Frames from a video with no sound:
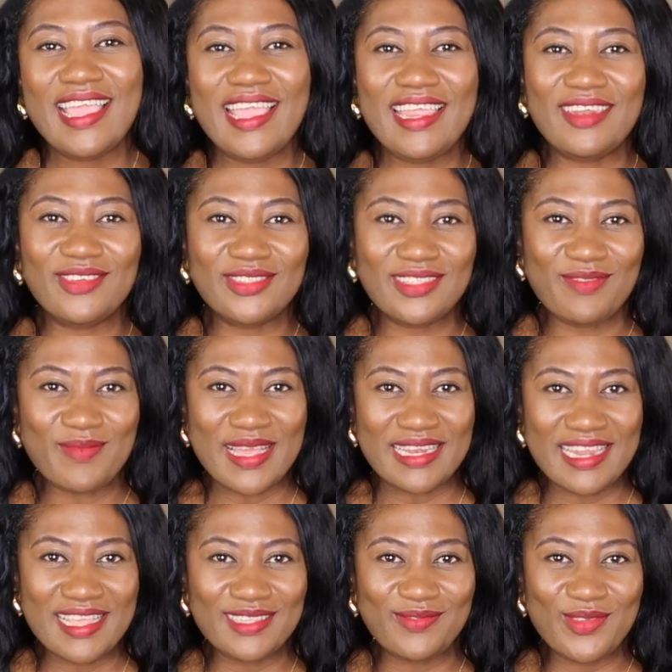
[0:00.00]
And until my
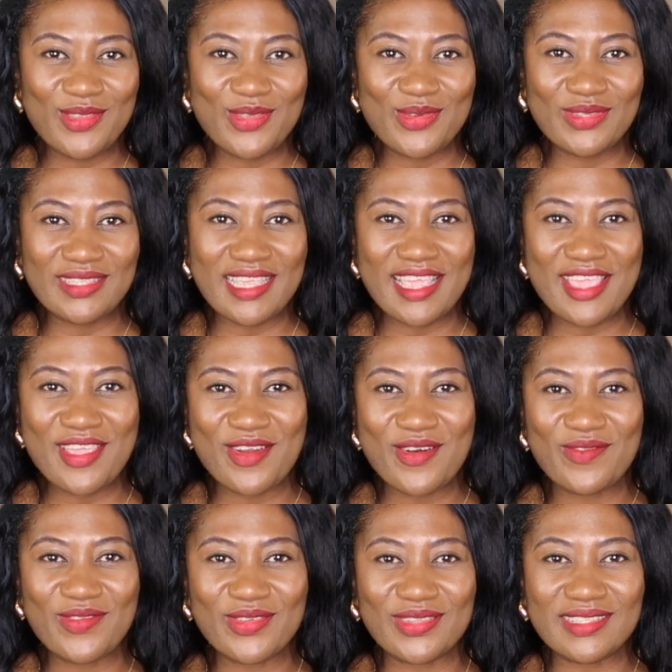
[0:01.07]
next video, take
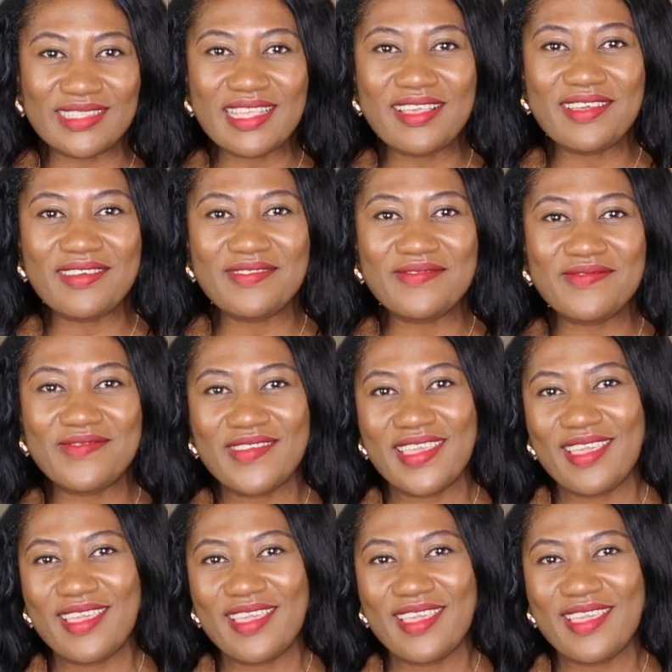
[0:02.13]
care of yourself.